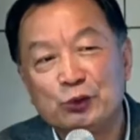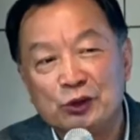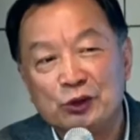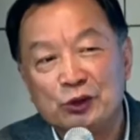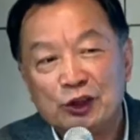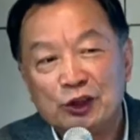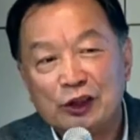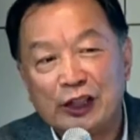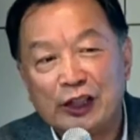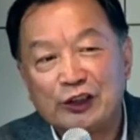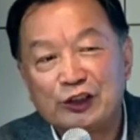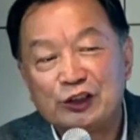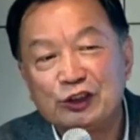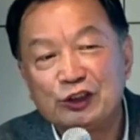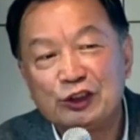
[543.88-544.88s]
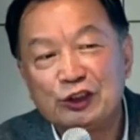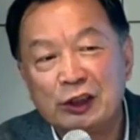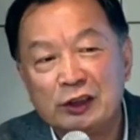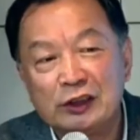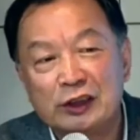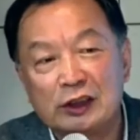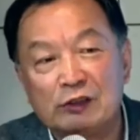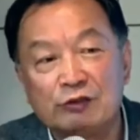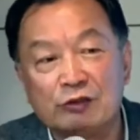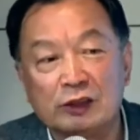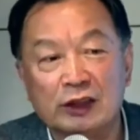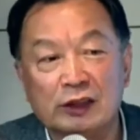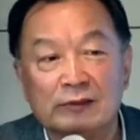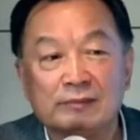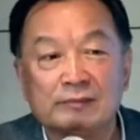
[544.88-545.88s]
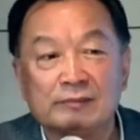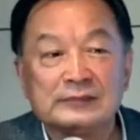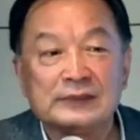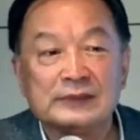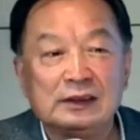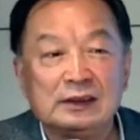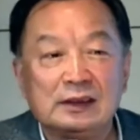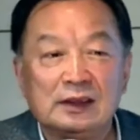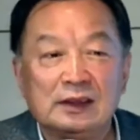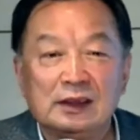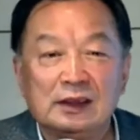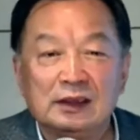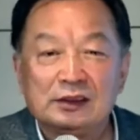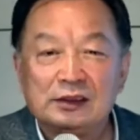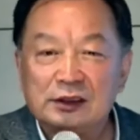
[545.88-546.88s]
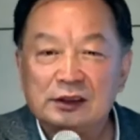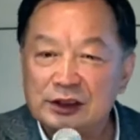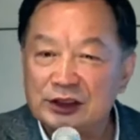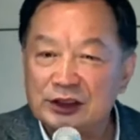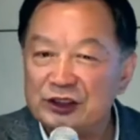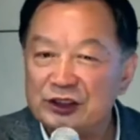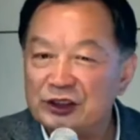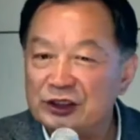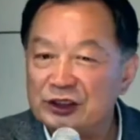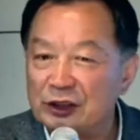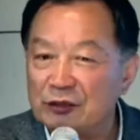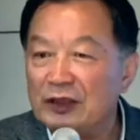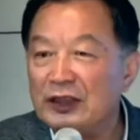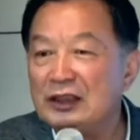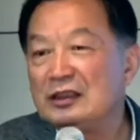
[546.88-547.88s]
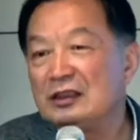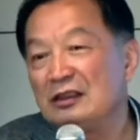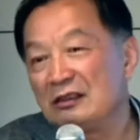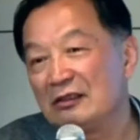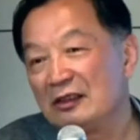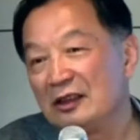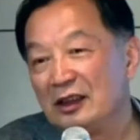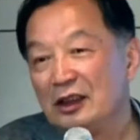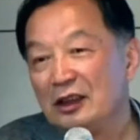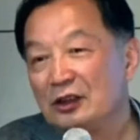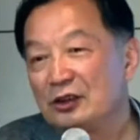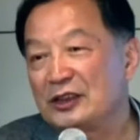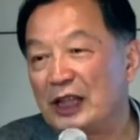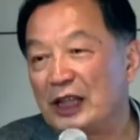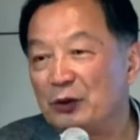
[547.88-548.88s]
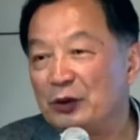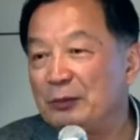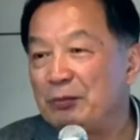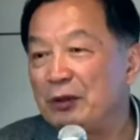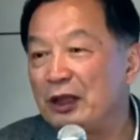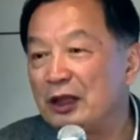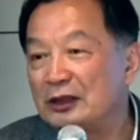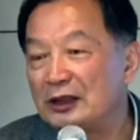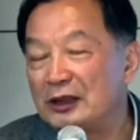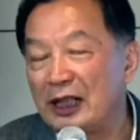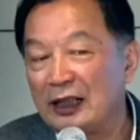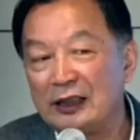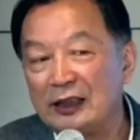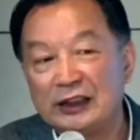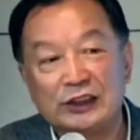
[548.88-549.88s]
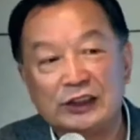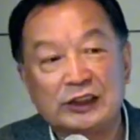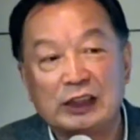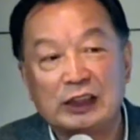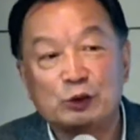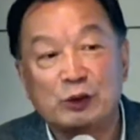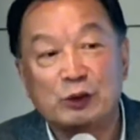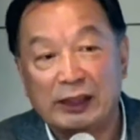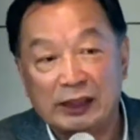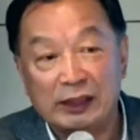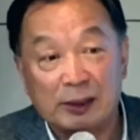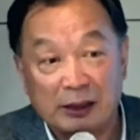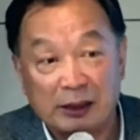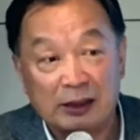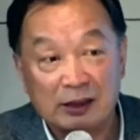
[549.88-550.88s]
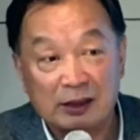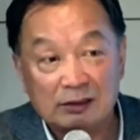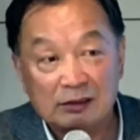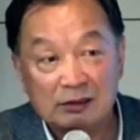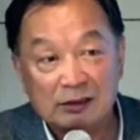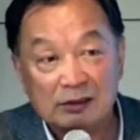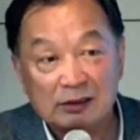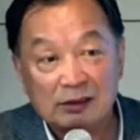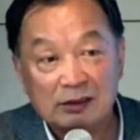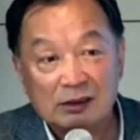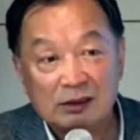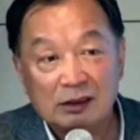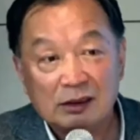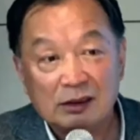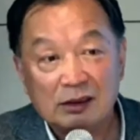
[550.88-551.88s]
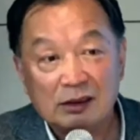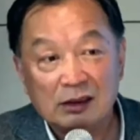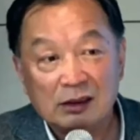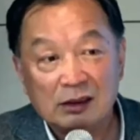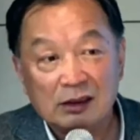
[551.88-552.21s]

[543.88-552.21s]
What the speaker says: that standard of living, like a huge fat body. So the only way for them is to take on more debt.